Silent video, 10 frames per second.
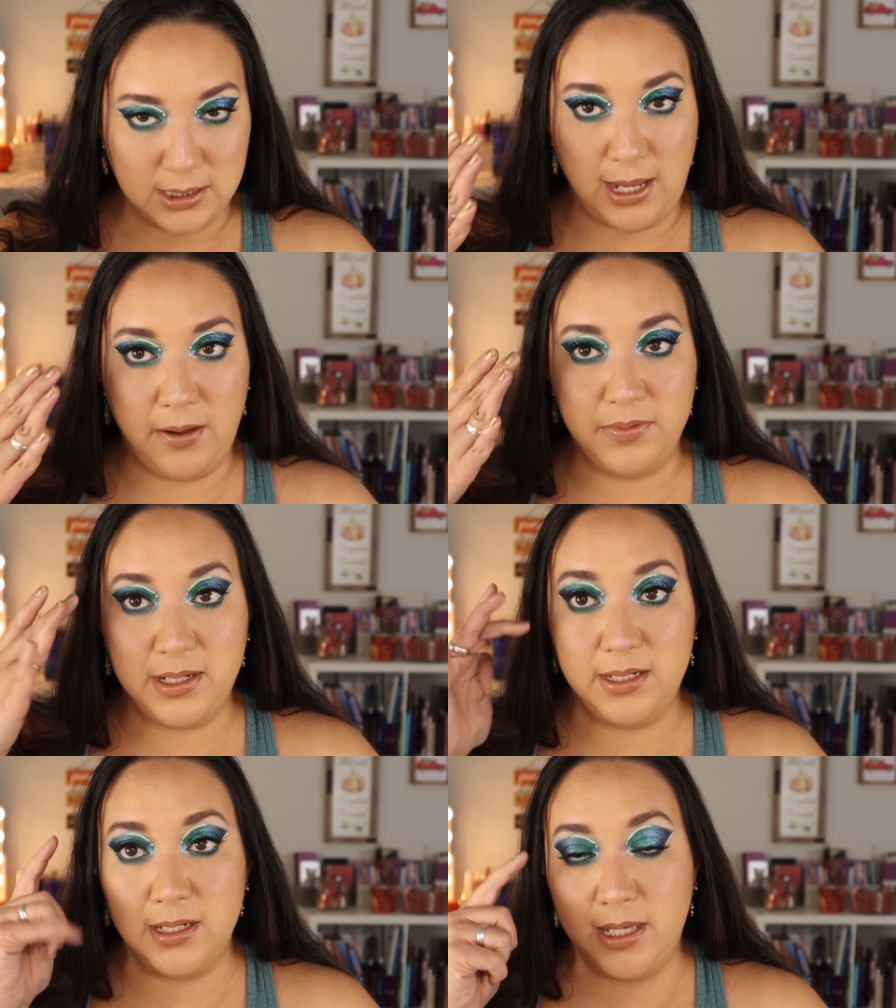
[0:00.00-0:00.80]
I have
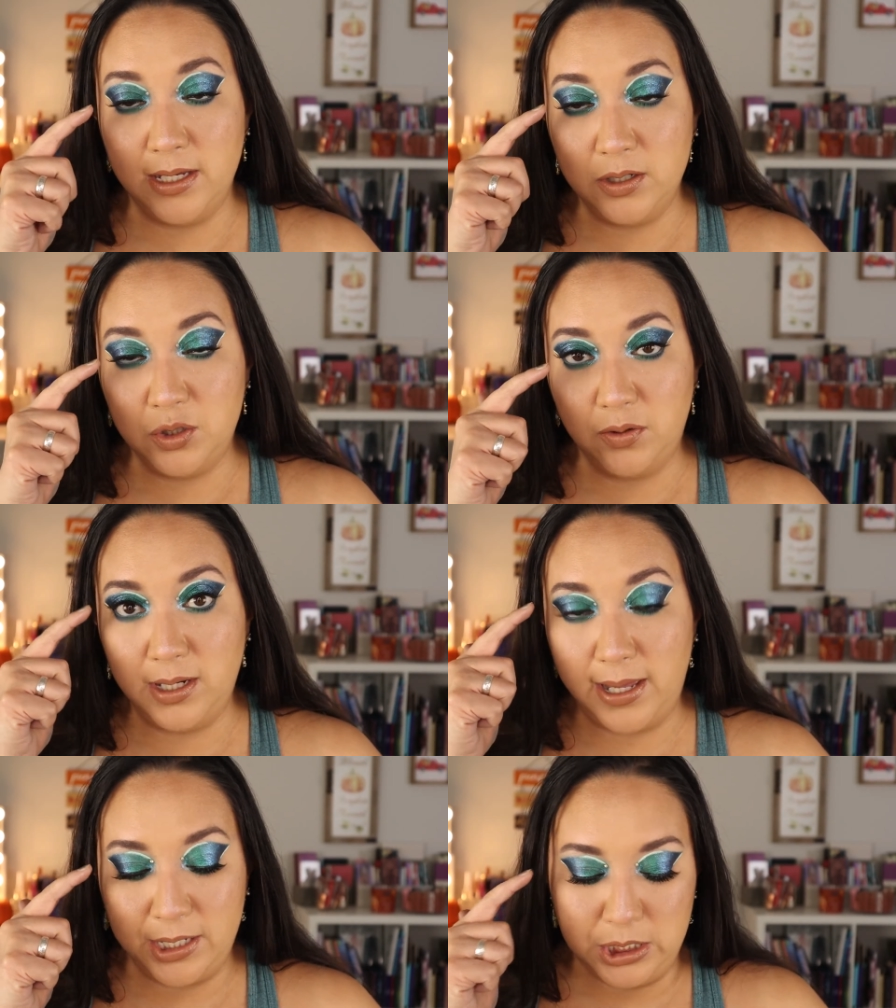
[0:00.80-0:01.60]
the Nakia Joy
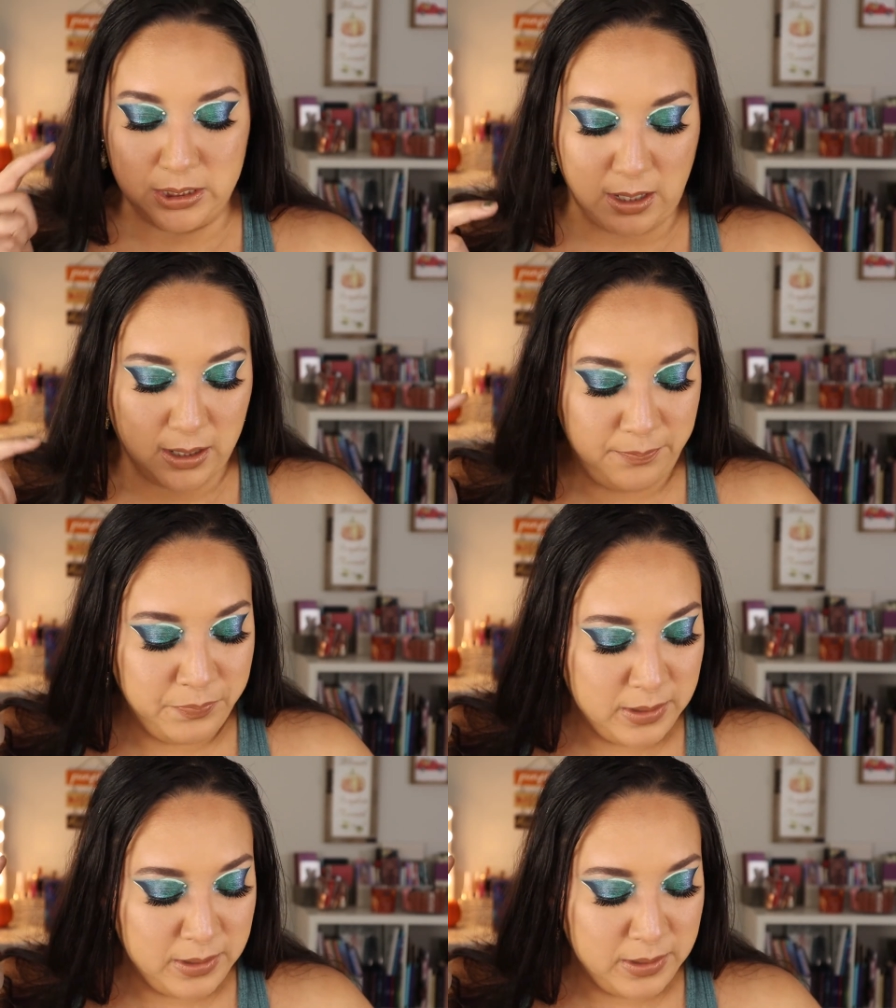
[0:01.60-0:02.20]
Lashes on